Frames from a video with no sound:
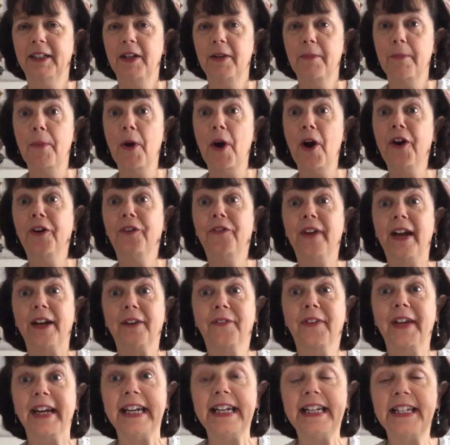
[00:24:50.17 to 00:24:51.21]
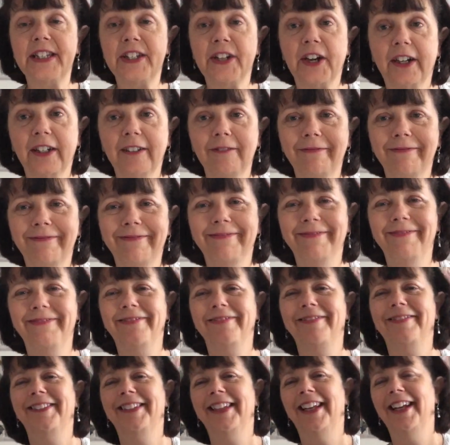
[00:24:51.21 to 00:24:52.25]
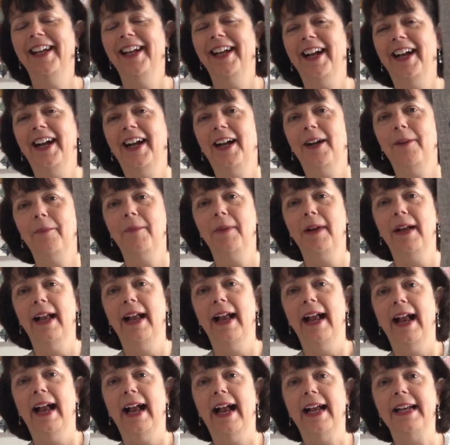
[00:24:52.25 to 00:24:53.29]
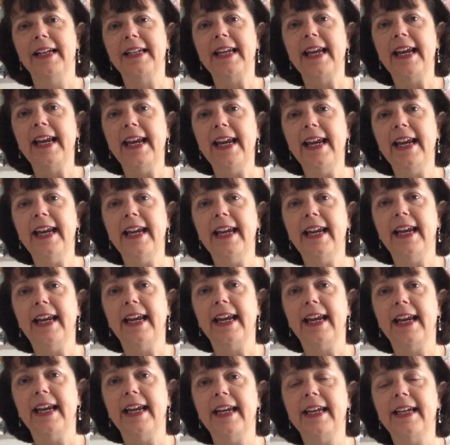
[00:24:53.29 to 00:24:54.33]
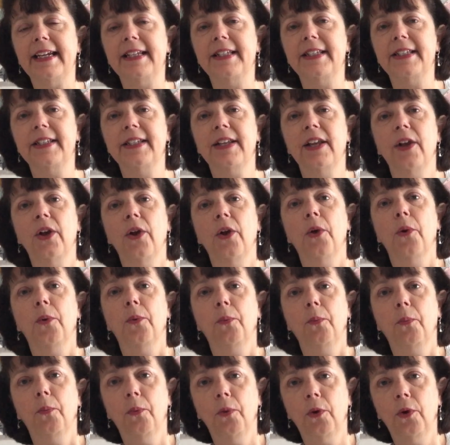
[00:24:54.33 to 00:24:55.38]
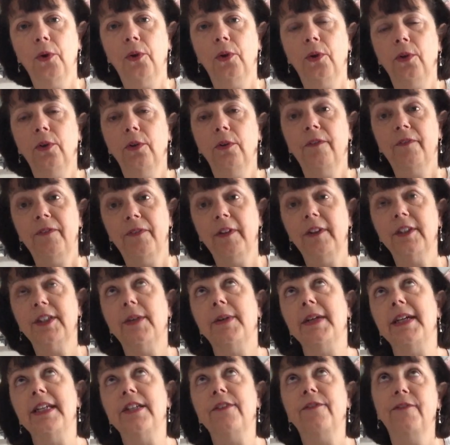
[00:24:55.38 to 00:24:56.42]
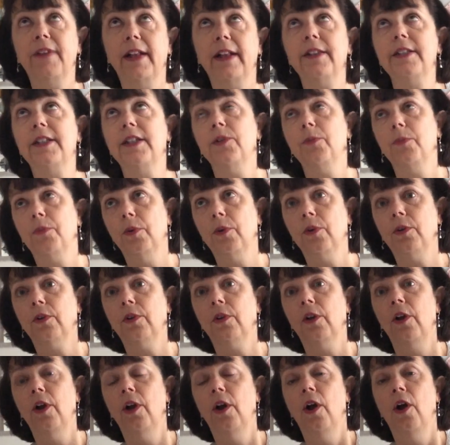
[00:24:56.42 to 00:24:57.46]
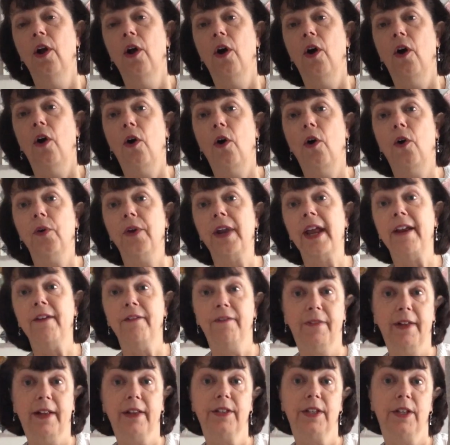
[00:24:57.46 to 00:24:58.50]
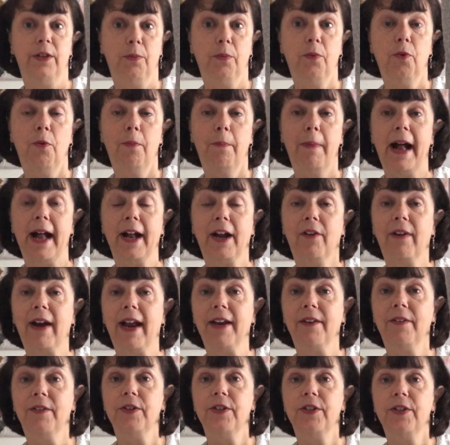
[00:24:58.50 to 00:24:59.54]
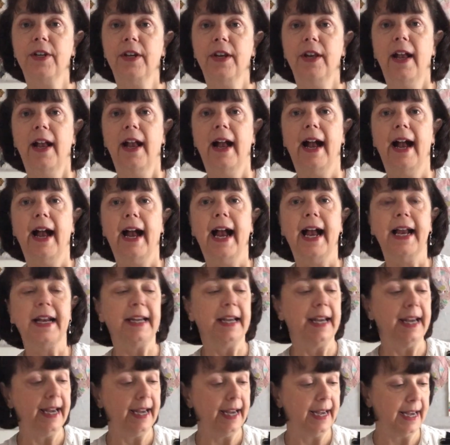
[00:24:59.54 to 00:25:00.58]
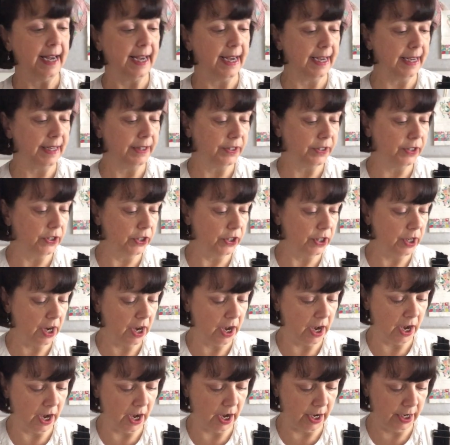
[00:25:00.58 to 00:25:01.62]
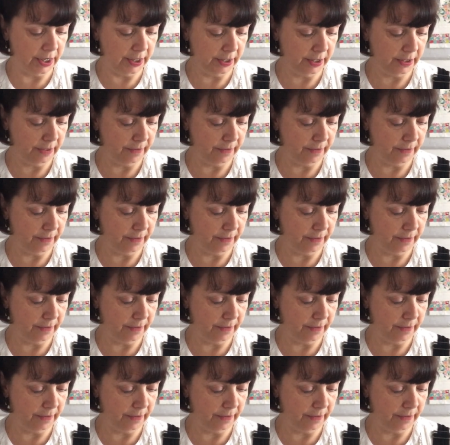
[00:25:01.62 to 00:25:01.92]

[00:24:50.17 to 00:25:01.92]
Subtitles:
Perfect for Easter. And he is wool, so he's felted wool on a felted wool background. And he is done